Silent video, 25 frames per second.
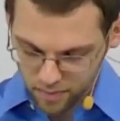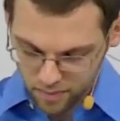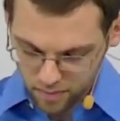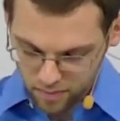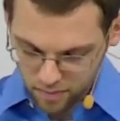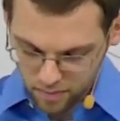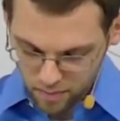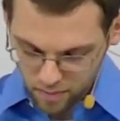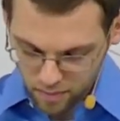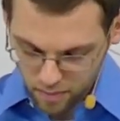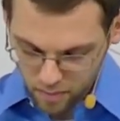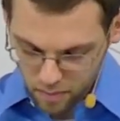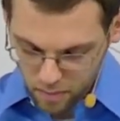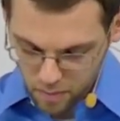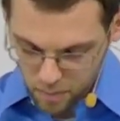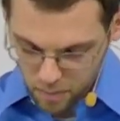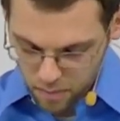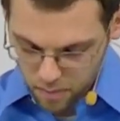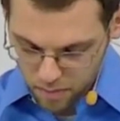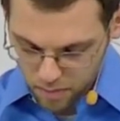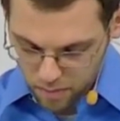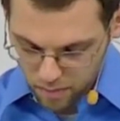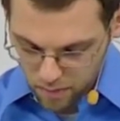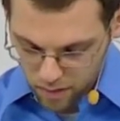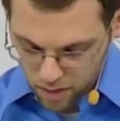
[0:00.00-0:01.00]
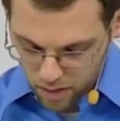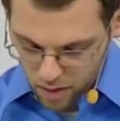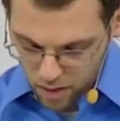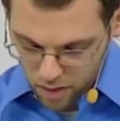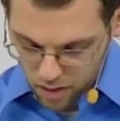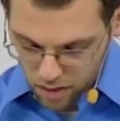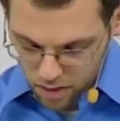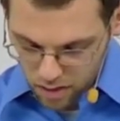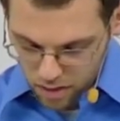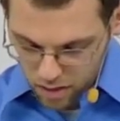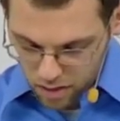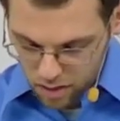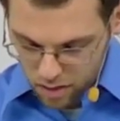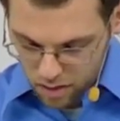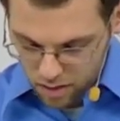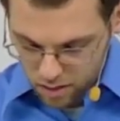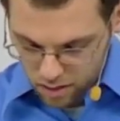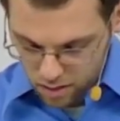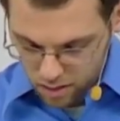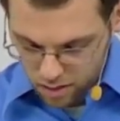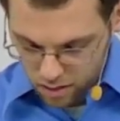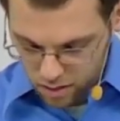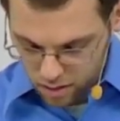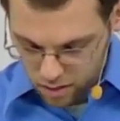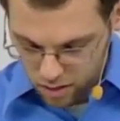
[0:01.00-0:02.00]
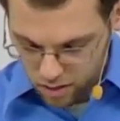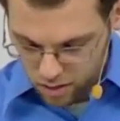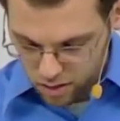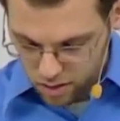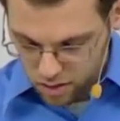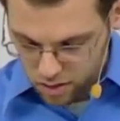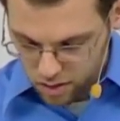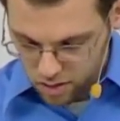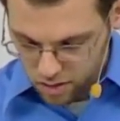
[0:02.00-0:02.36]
Nobody speaks.